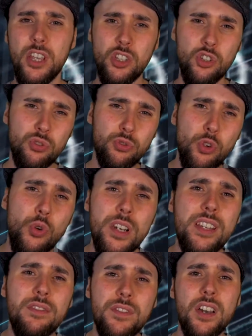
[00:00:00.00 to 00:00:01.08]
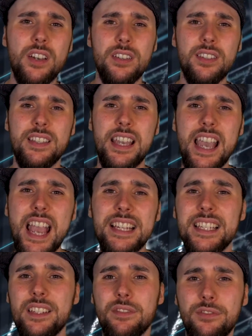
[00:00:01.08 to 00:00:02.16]
strongly averse to
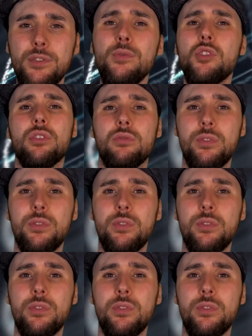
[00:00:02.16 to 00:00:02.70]
any future